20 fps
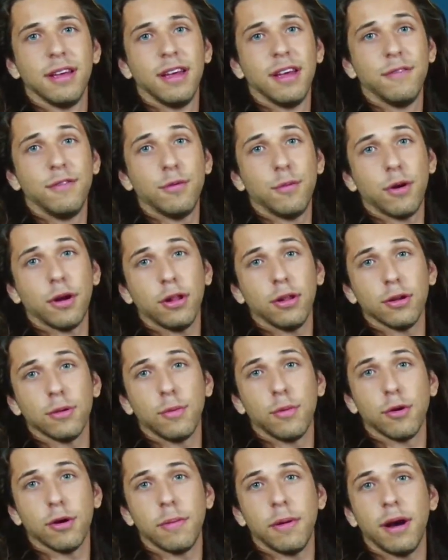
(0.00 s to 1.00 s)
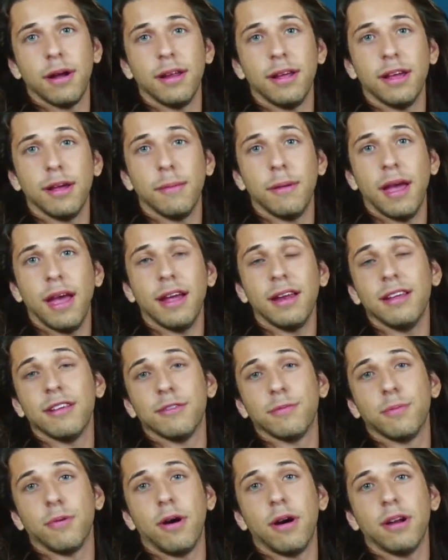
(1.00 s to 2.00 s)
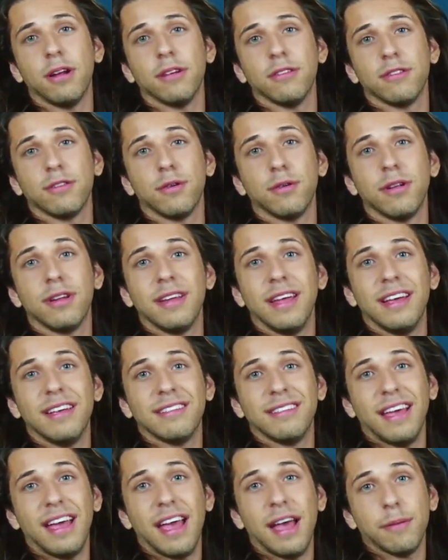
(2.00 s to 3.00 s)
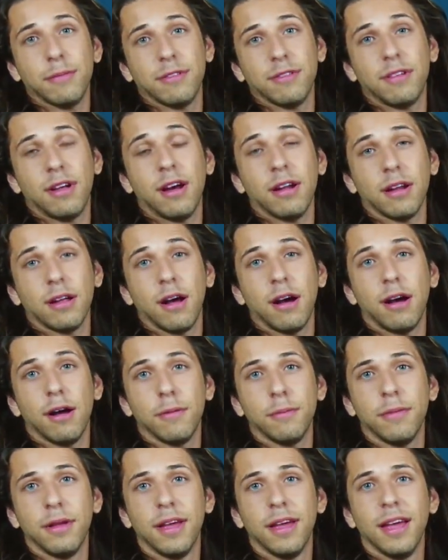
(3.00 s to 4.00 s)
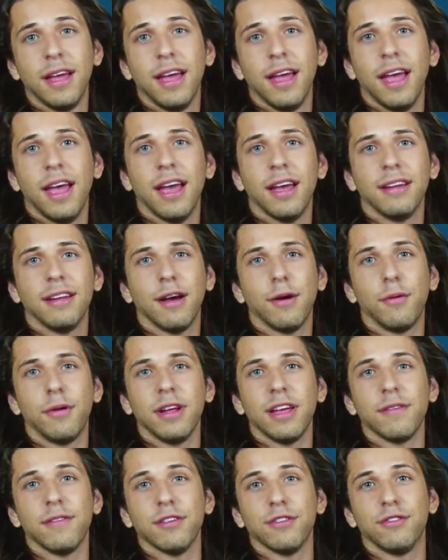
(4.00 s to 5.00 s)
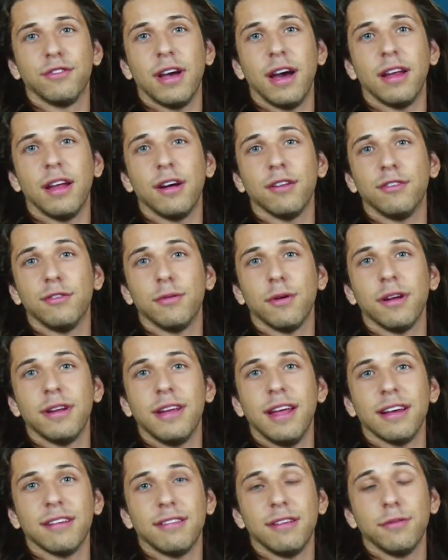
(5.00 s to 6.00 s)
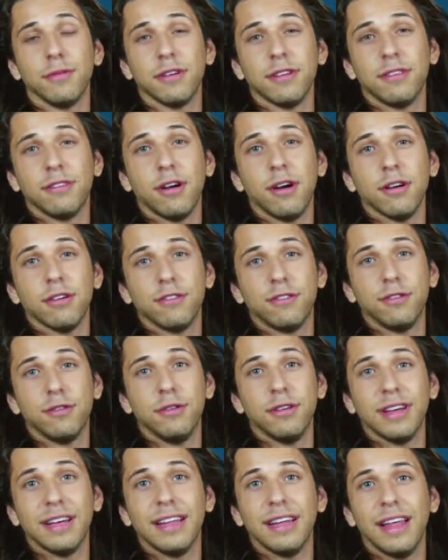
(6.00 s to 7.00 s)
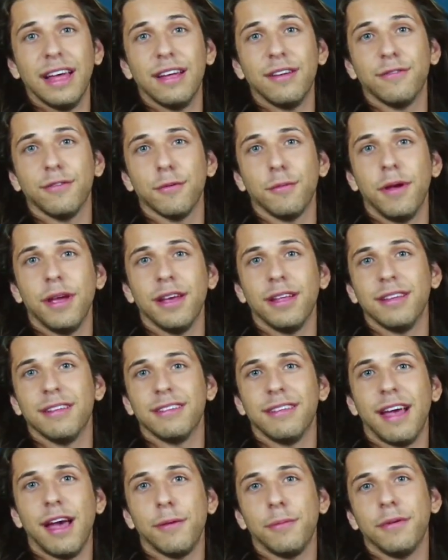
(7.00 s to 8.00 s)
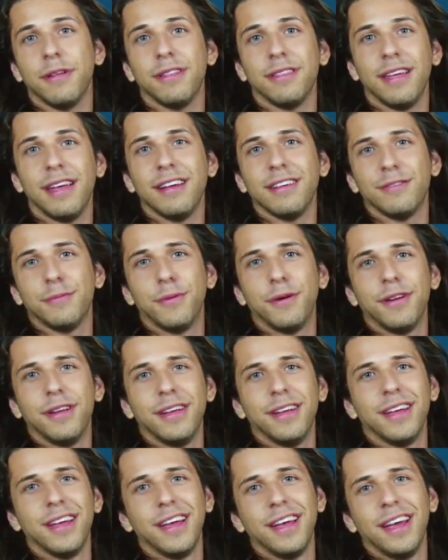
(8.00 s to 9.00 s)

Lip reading: If you want to learn more about him and his products, go to naceamps.com. And I want to give a shout out to our Next Level Guitar student, Glenn, for making this happen. Thanks, buddy.